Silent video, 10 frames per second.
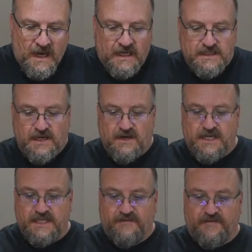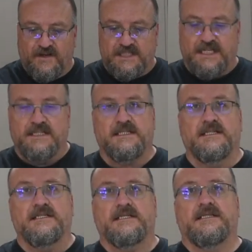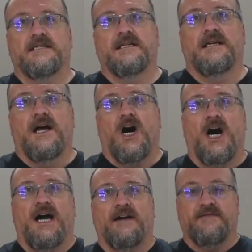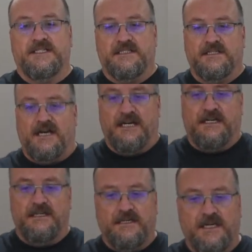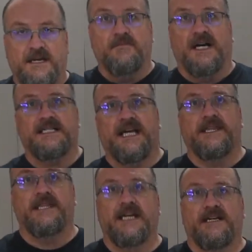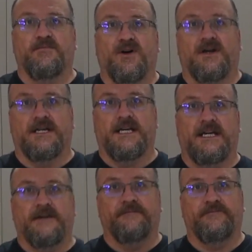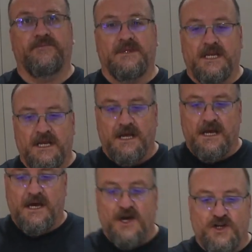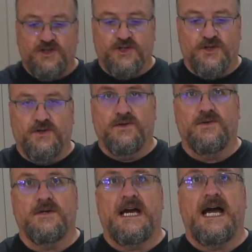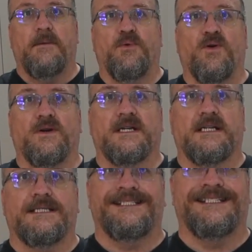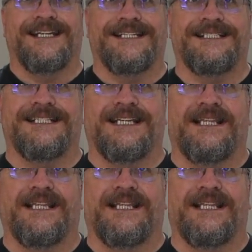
So in the first instance, I have decided in my 10 litre pot here to put 6